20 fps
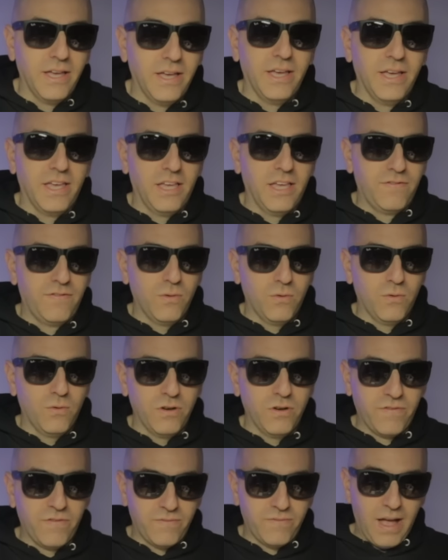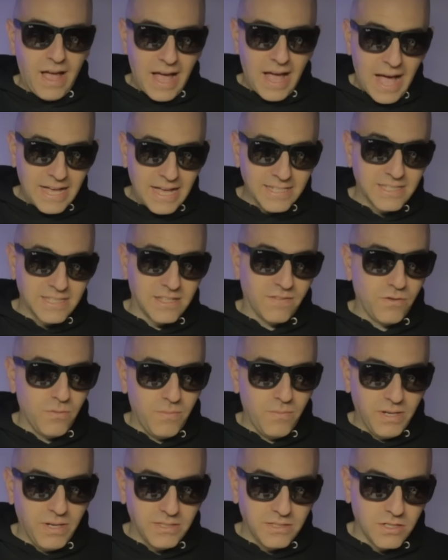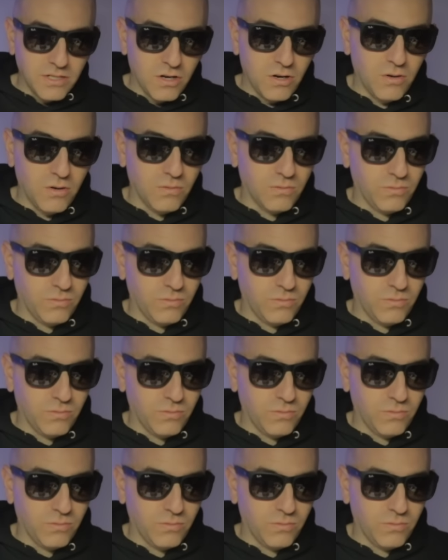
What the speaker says: If you would have asked a few months ago,